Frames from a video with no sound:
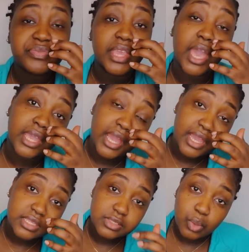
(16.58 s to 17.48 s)
Hi
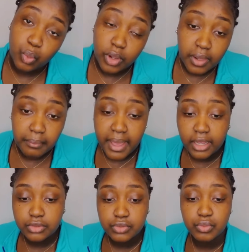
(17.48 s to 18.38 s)
guys, welcome
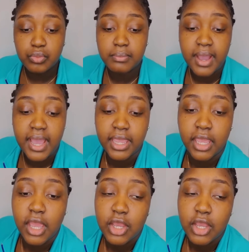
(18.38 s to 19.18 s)
back to my